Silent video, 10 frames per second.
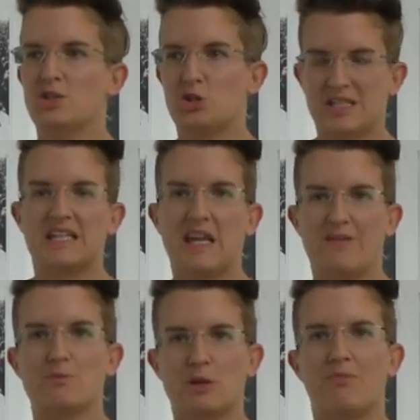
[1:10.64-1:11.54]
Just to give
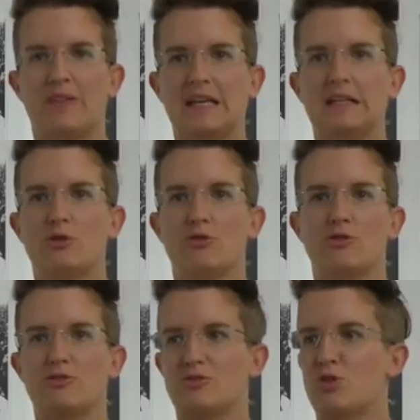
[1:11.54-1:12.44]
him something
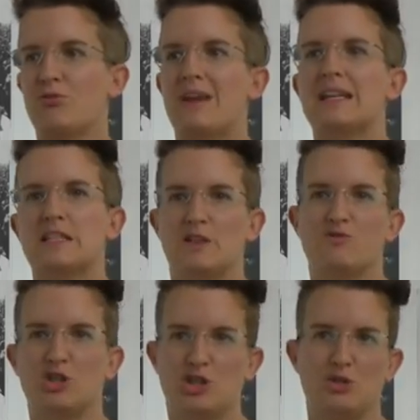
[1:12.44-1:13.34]
creative
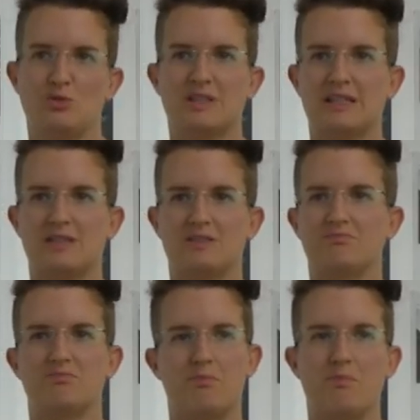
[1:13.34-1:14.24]
to do to
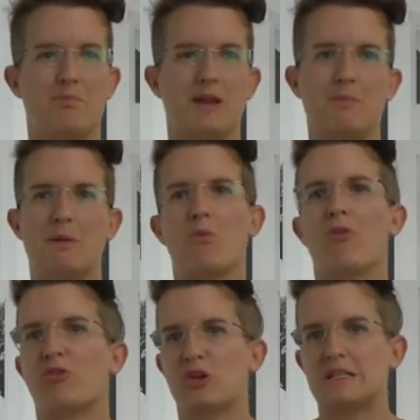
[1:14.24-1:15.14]
be a bit more
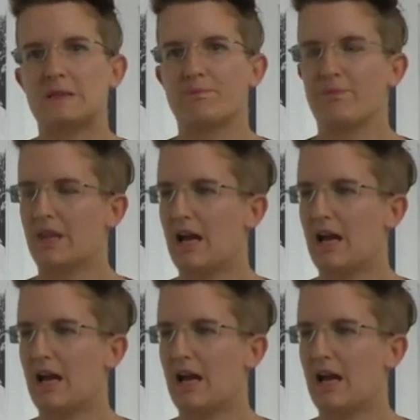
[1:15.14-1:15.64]
freedom.